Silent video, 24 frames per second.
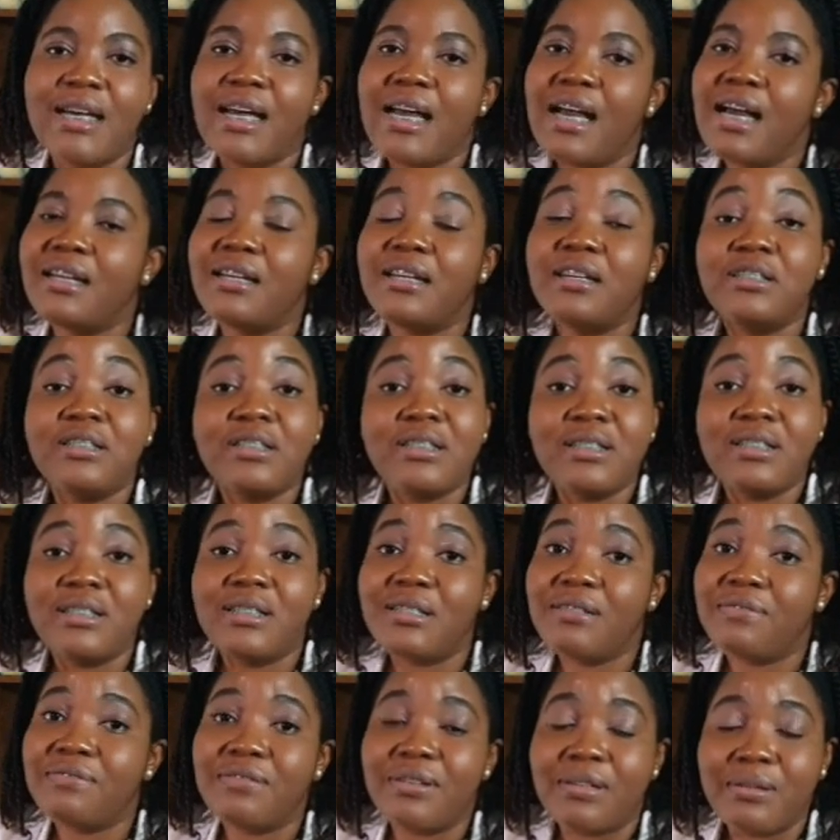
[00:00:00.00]
and they're just
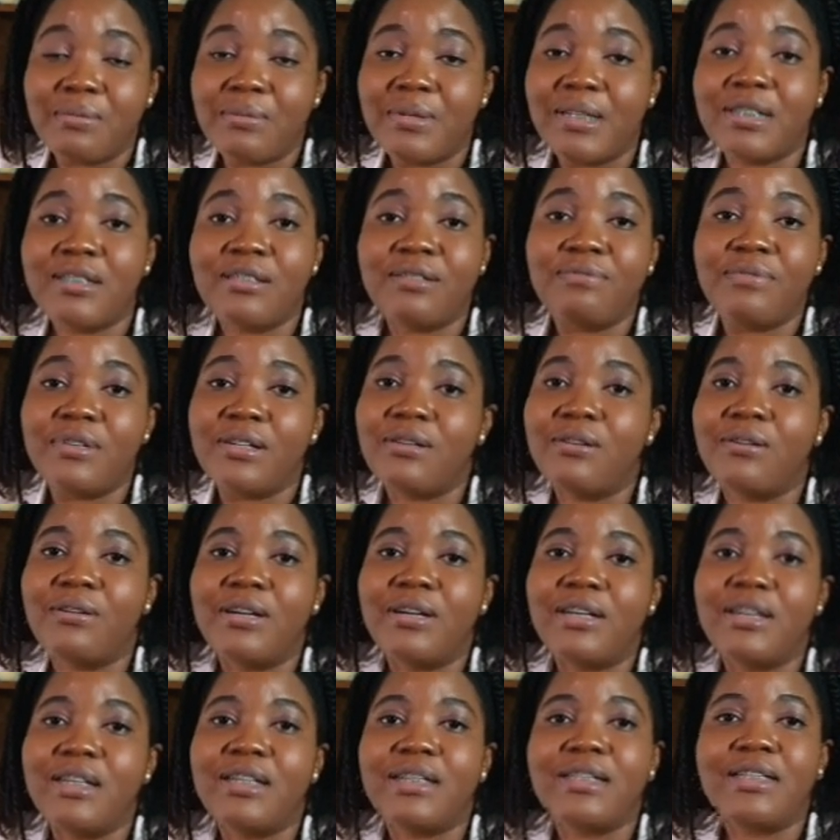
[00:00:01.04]
different ways of
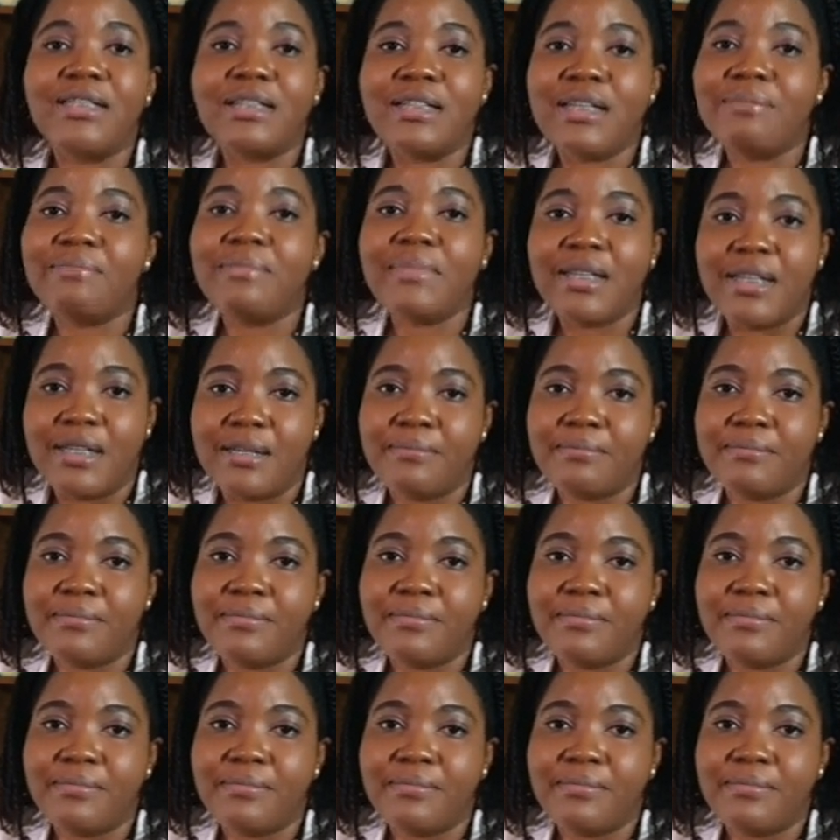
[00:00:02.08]
recording the same thing.